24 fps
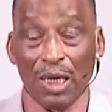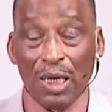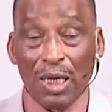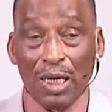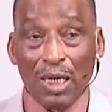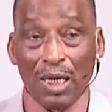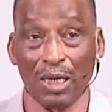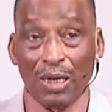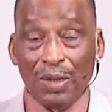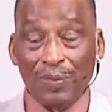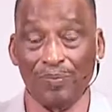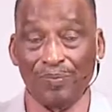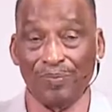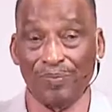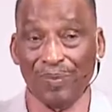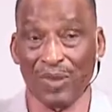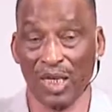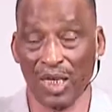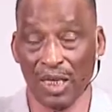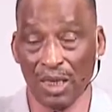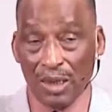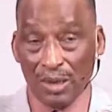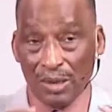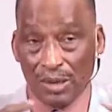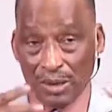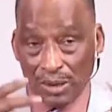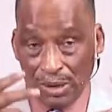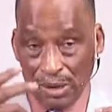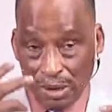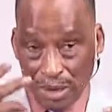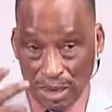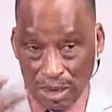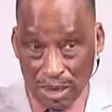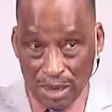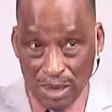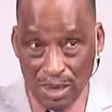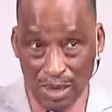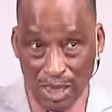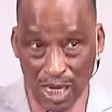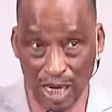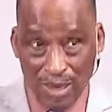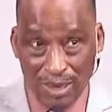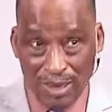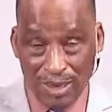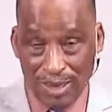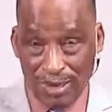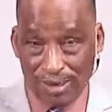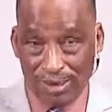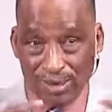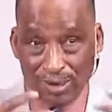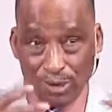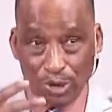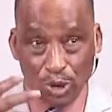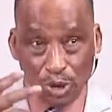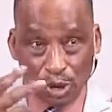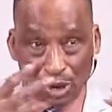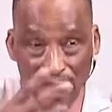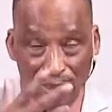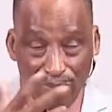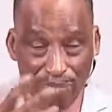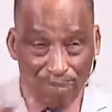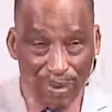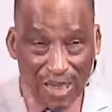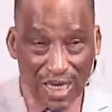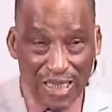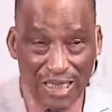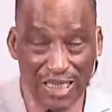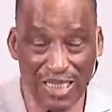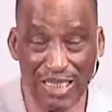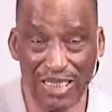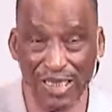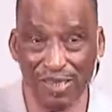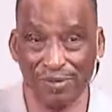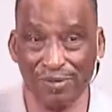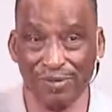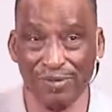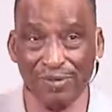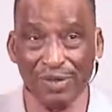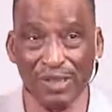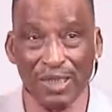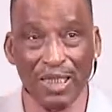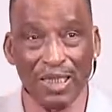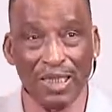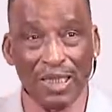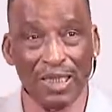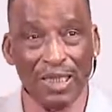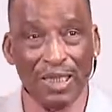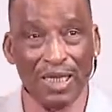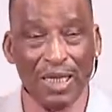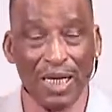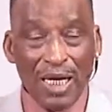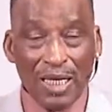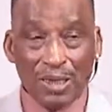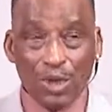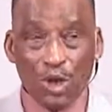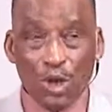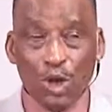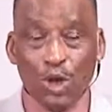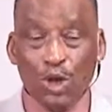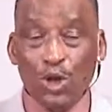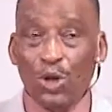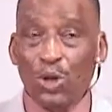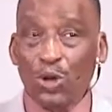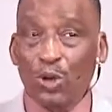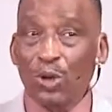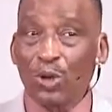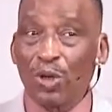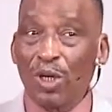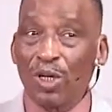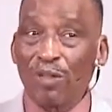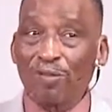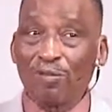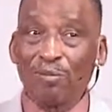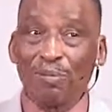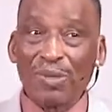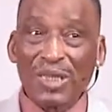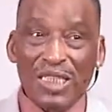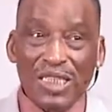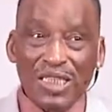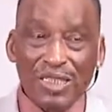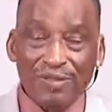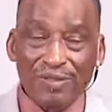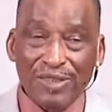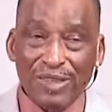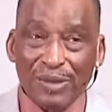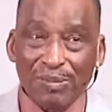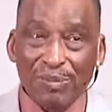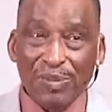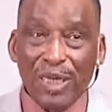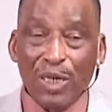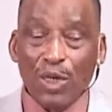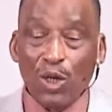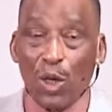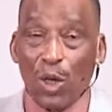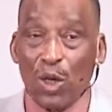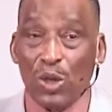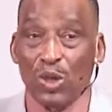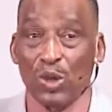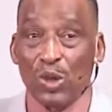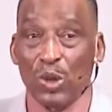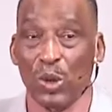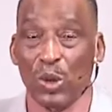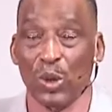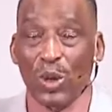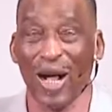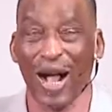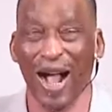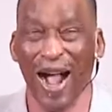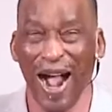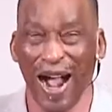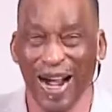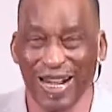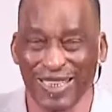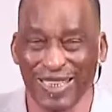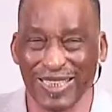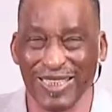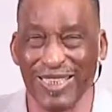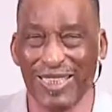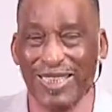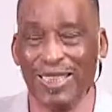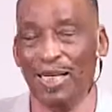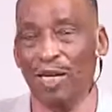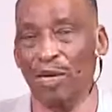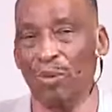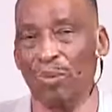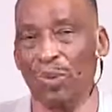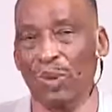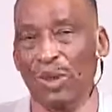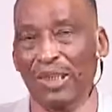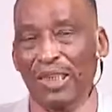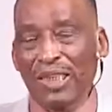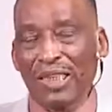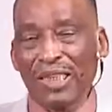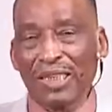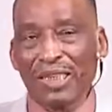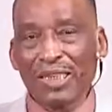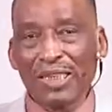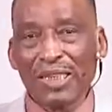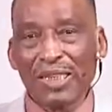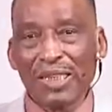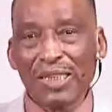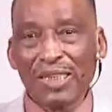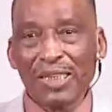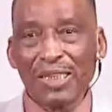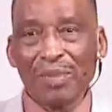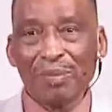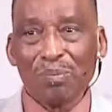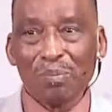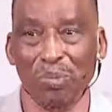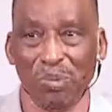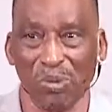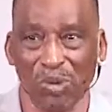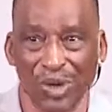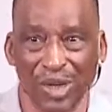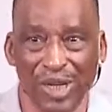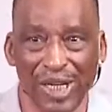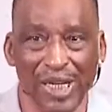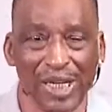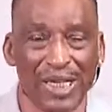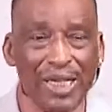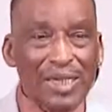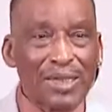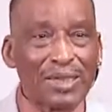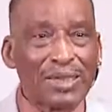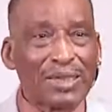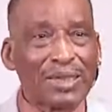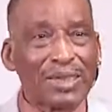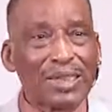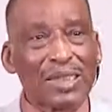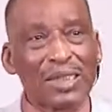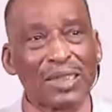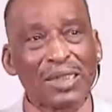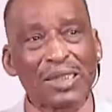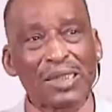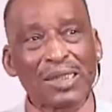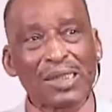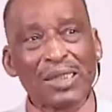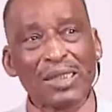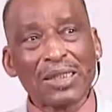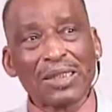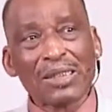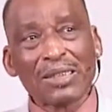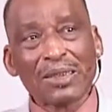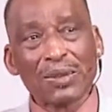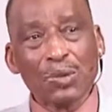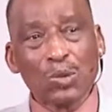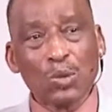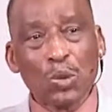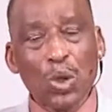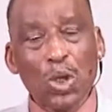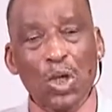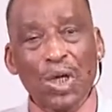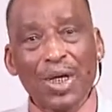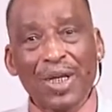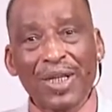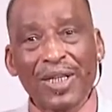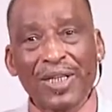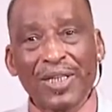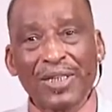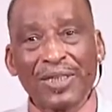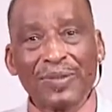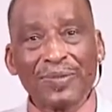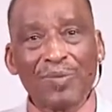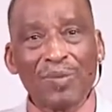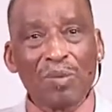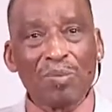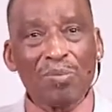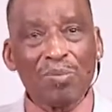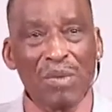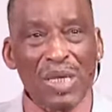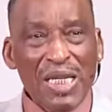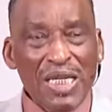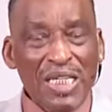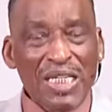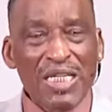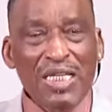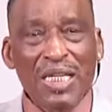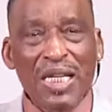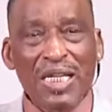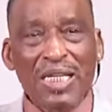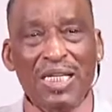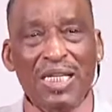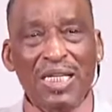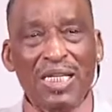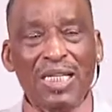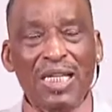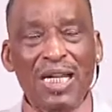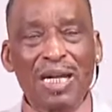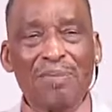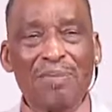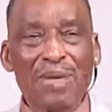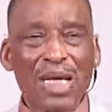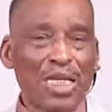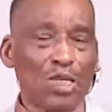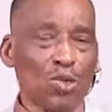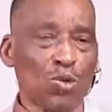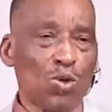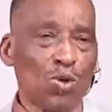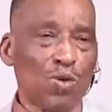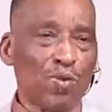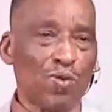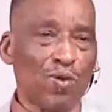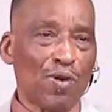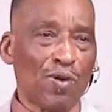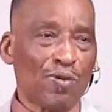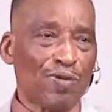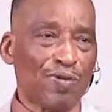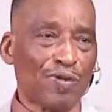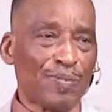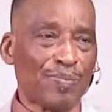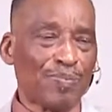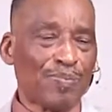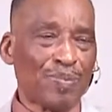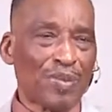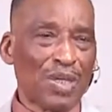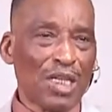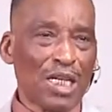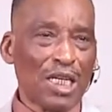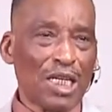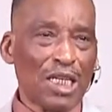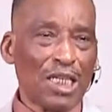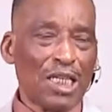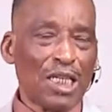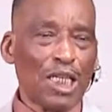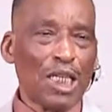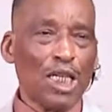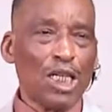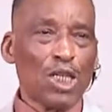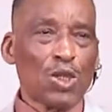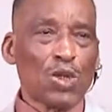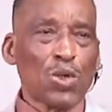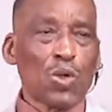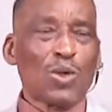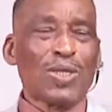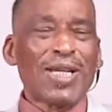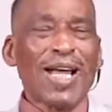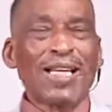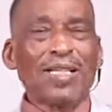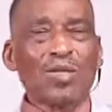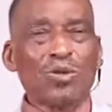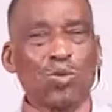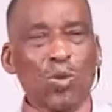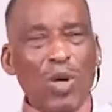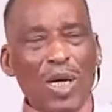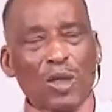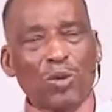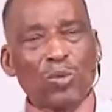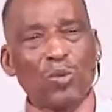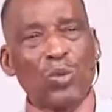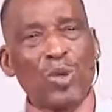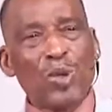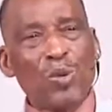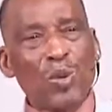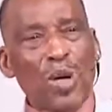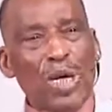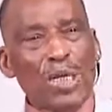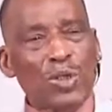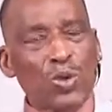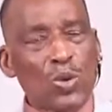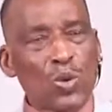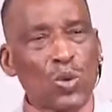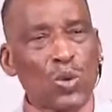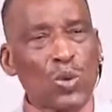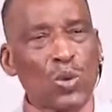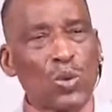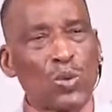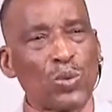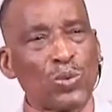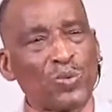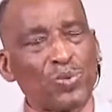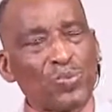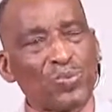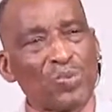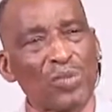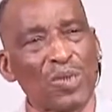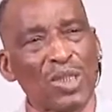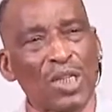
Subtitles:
that contemplative attitude of believing, but also acting upon it, praying this word, meditating them, and so forth. So that's what we want to do